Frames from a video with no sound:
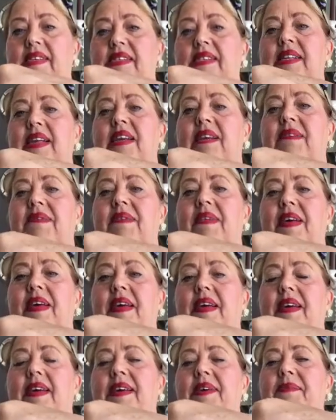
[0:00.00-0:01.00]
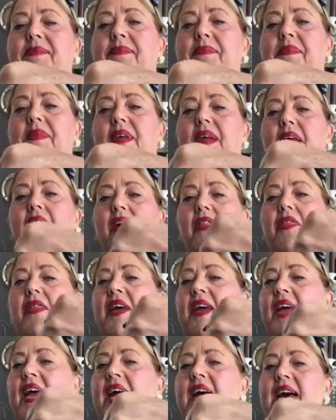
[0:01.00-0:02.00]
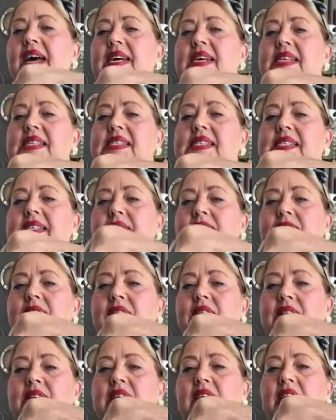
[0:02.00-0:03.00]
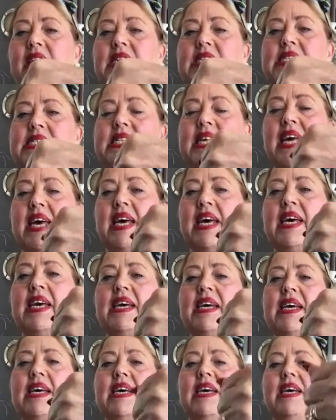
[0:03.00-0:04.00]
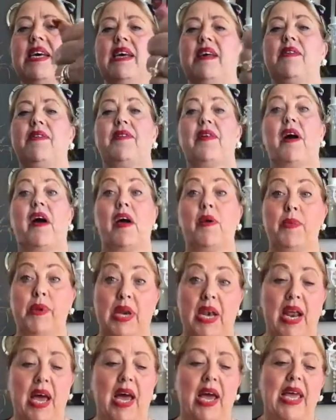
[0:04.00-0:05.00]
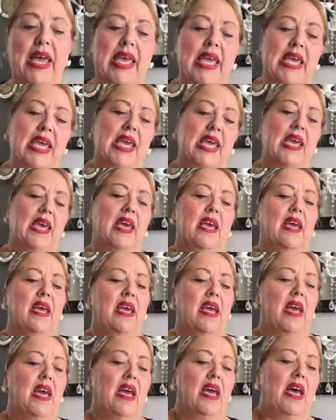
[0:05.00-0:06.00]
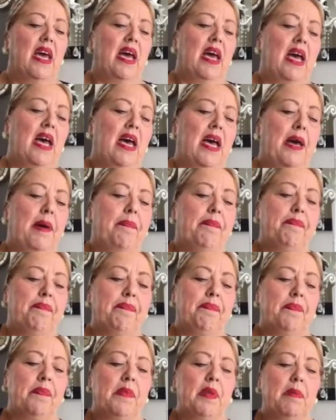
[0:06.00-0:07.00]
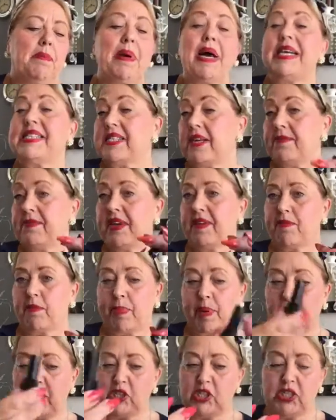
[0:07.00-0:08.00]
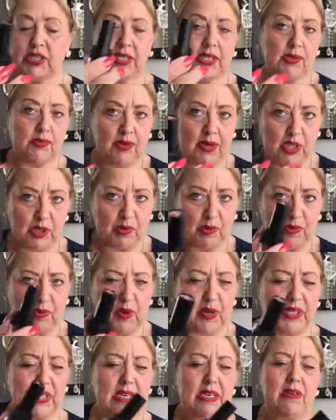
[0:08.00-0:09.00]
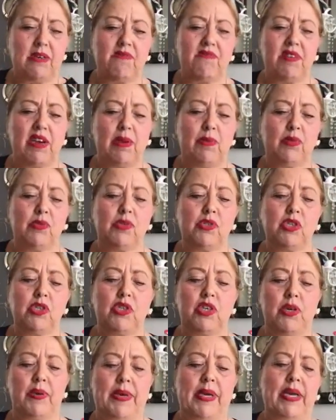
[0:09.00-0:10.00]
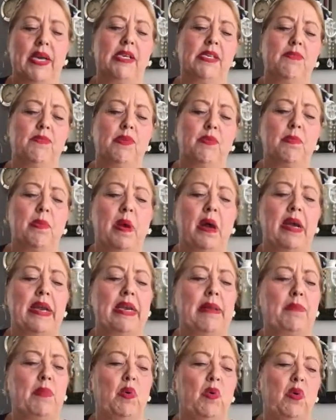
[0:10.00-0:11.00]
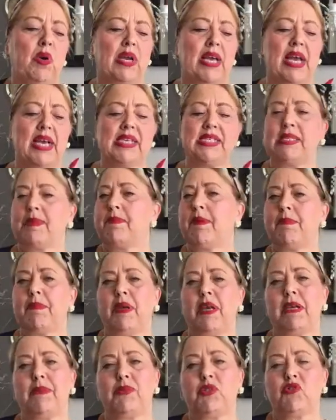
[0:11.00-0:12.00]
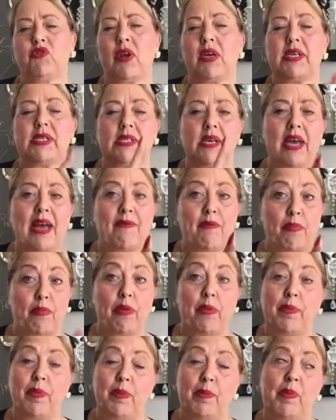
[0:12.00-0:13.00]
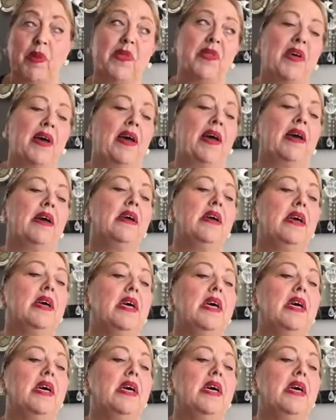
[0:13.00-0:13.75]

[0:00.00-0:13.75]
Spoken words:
Isn't that lovely? They had several other colours there that I would like. But as I've never purchased this range before, I didn't really want to do it. I didn't want to buy any more in case it made my lips dry, because I have a problem with that.